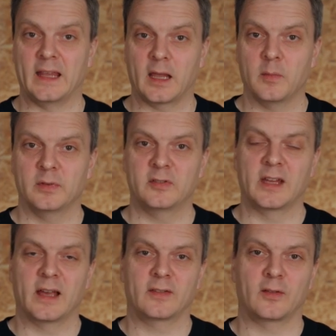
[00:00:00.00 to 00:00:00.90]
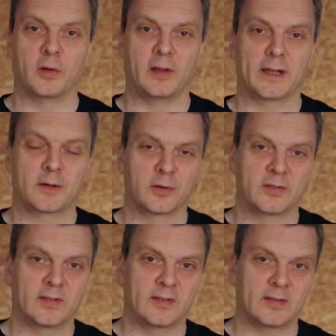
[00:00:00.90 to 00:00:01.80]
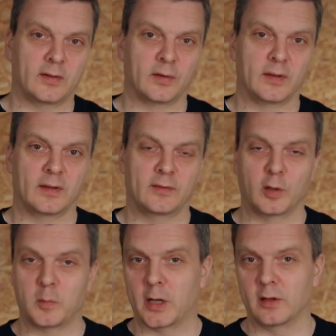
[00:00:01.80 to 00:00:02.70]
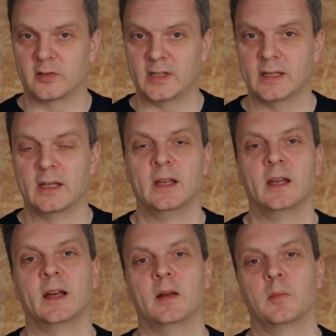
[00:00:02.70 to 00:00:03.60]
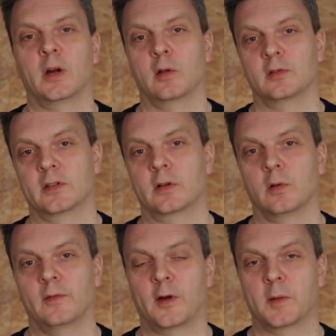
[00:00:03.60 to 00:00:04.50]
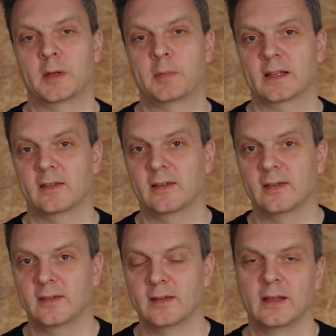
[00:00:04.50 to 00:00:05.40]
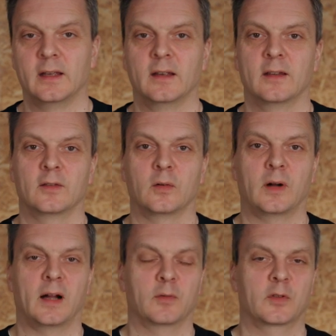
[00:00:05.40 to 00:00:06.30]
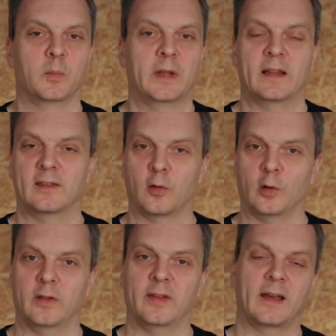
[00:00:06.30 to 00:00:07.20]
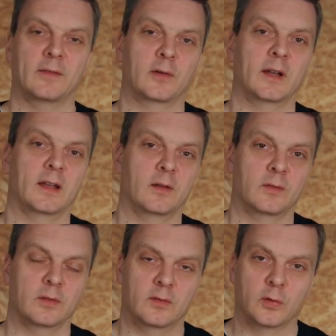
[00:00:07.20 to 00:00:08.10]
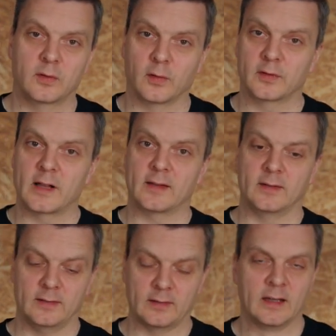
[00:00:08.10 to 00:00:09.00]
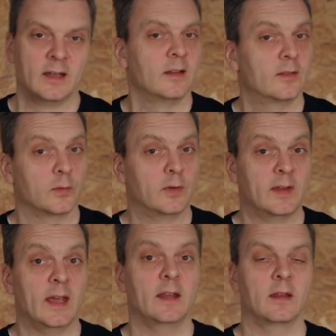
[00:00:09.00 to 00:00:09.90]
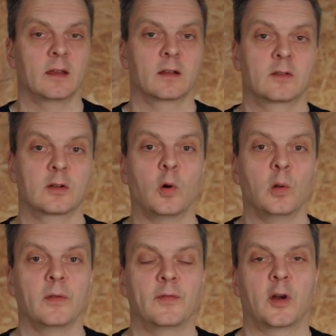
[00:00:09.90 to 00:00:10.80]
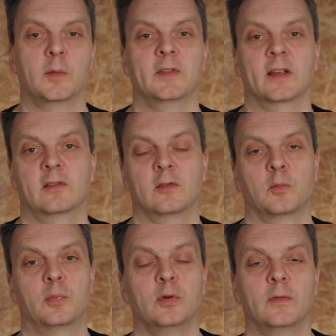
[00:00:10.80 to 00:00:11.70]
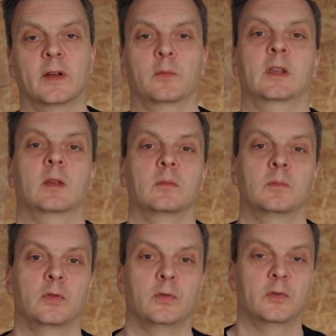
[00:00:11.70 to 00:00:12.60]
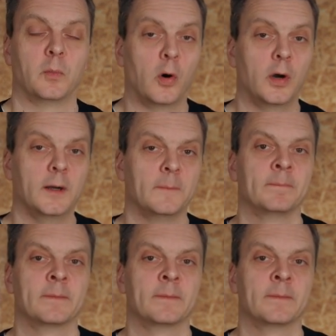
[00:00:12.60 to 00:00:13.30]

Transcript: Ingham. She has online courses on soil biology and biological farming practices. So I was completely sold after I took those classes. So today the goal of the farm is actually to prove that we can produce more